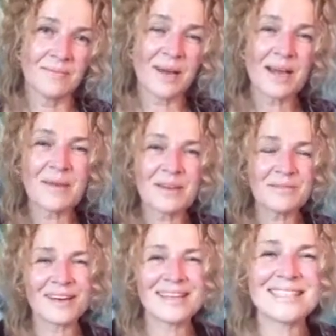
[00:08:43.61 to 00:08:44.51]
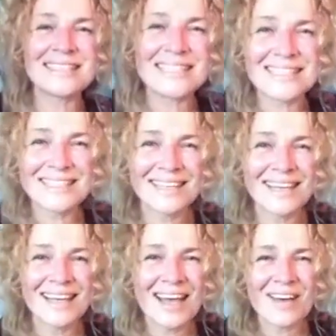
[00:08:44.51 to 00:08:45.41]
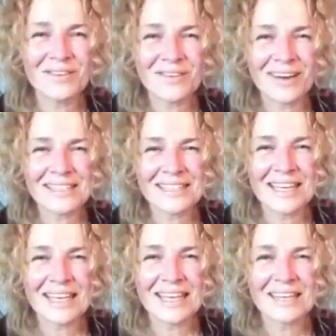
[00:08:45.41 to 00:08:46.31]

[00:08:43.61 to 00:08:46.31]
Bye, my friends. Have a great day.